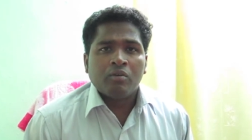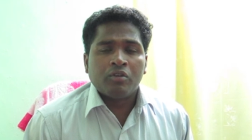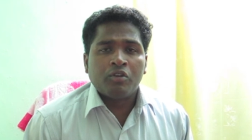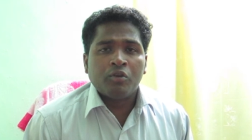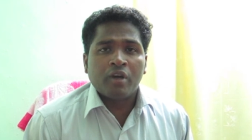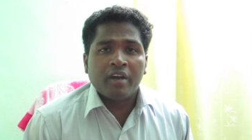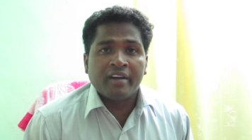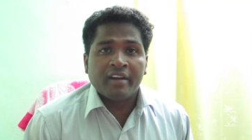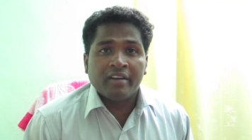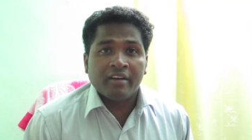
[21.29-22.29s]

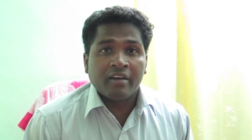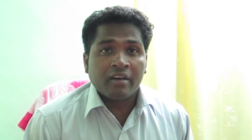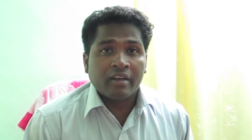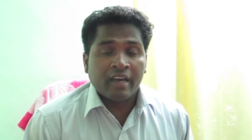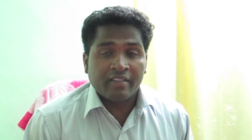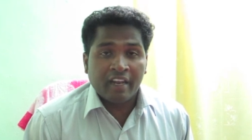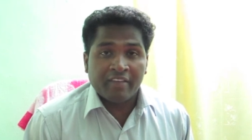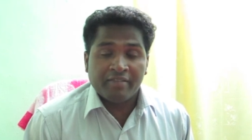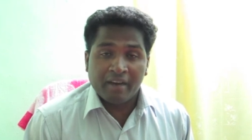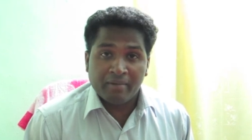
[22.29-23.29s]
200 Catholic
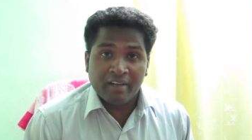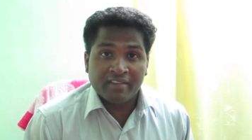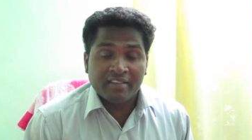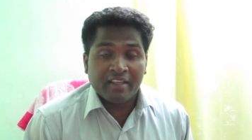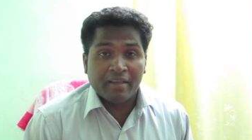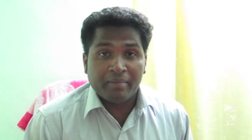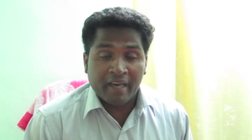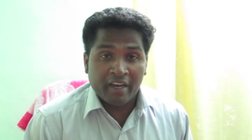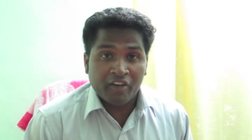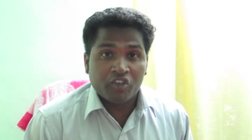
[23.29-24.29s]
families in the
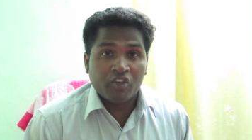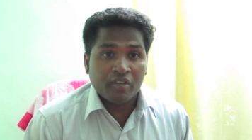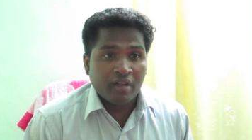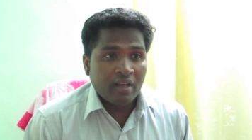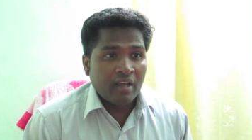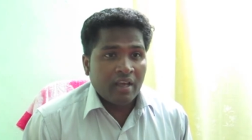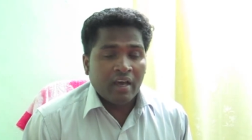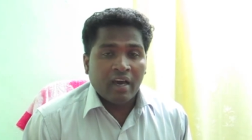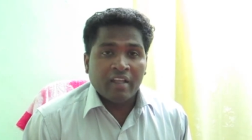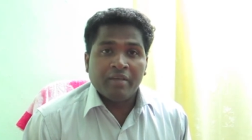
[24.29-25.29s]
parish
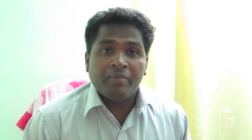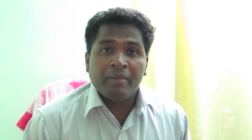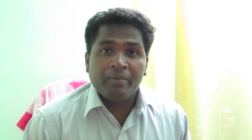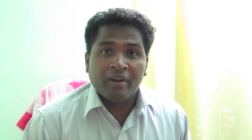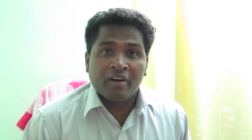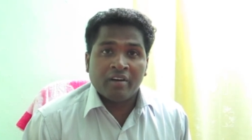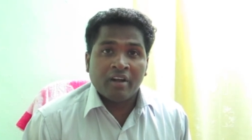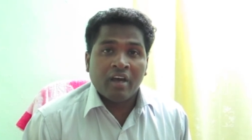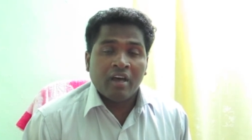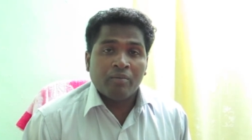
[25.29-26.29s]
and the people are
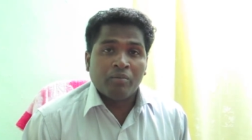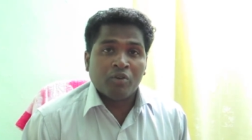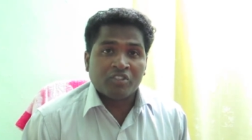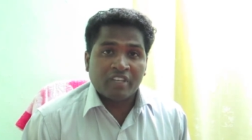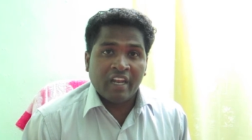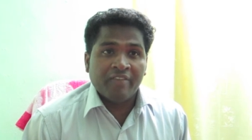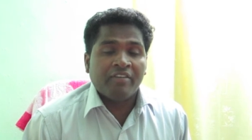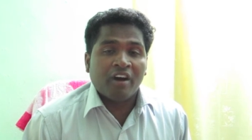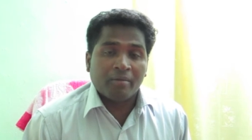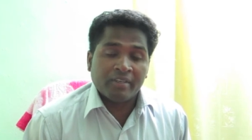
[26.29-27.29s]
mostly
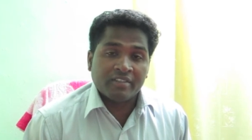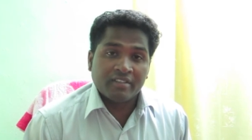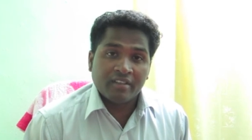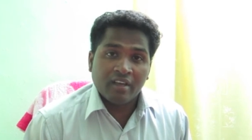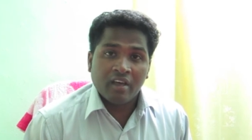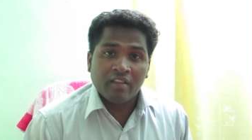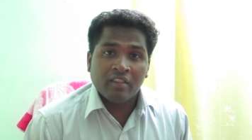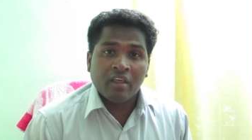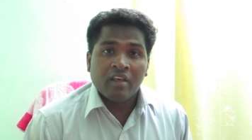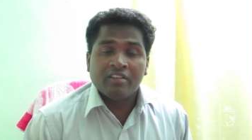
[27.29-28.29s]
farmers.
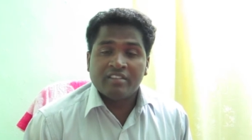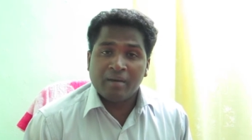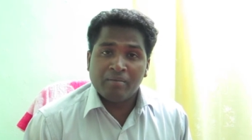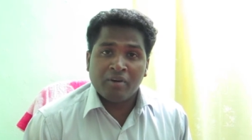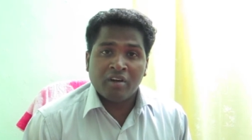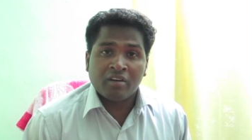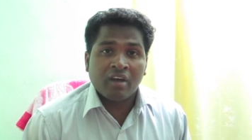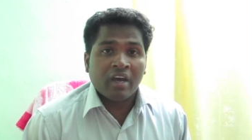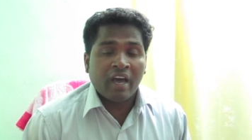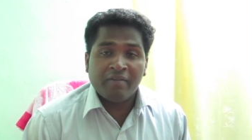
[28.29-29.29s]
Some
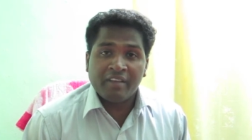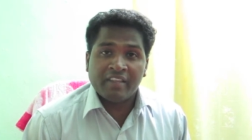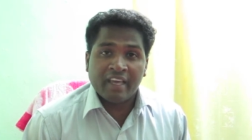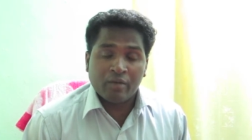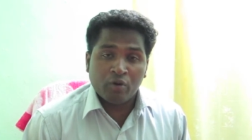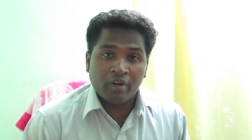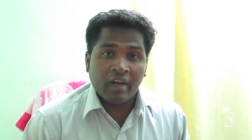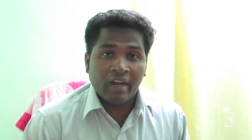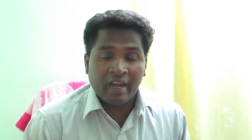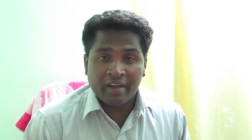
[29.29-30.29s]
are having their
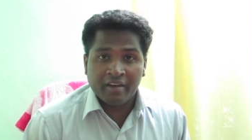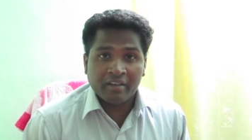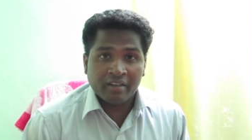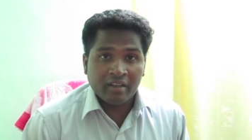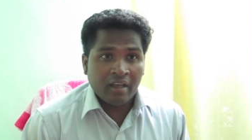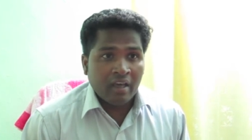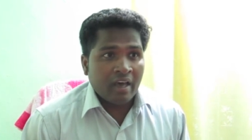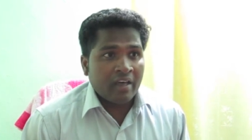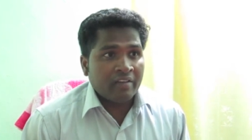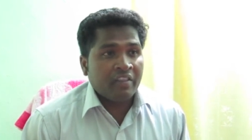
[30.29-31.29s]
own land
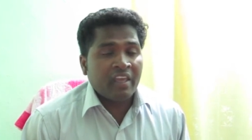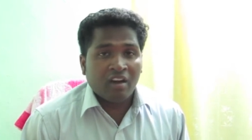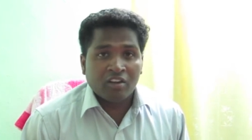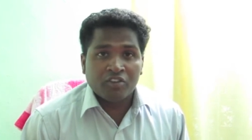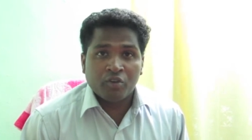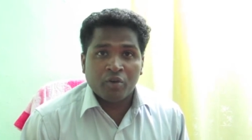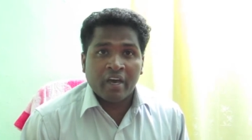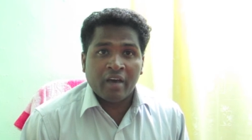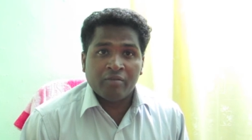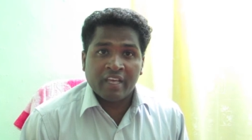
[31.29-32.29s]
and they also
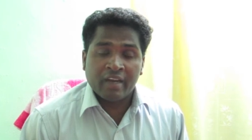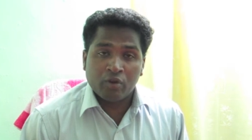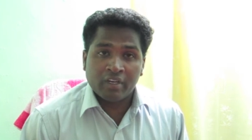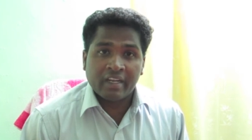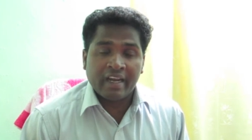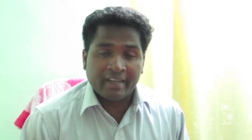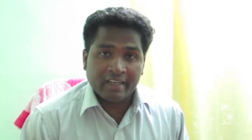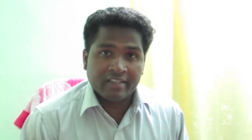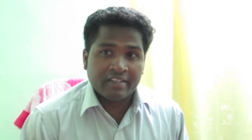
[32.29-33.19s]
have their own cattle.